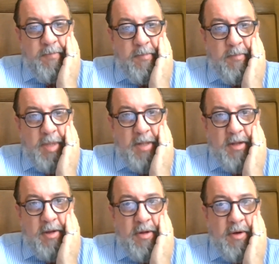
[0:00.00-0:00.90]
But
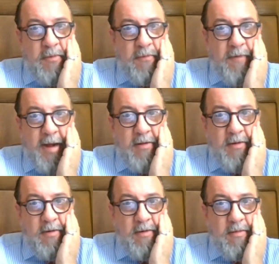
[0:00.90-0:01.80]
the unknown
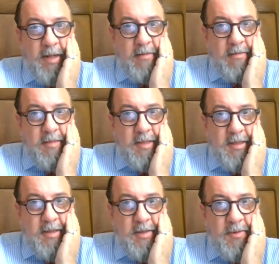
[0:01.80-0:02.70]
factor, well,
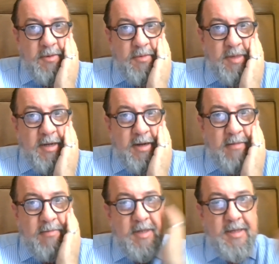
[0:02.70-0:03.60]
is also
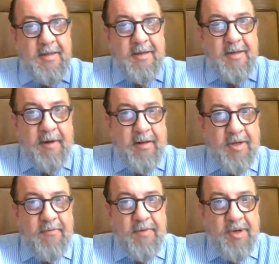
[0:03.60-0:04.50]
what is the
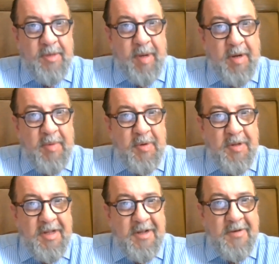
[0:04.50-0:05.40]
strategy of the shipping
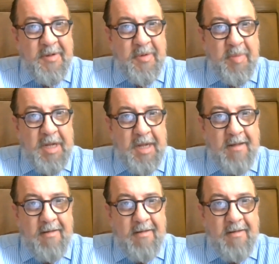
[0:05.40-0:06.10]
community going to be?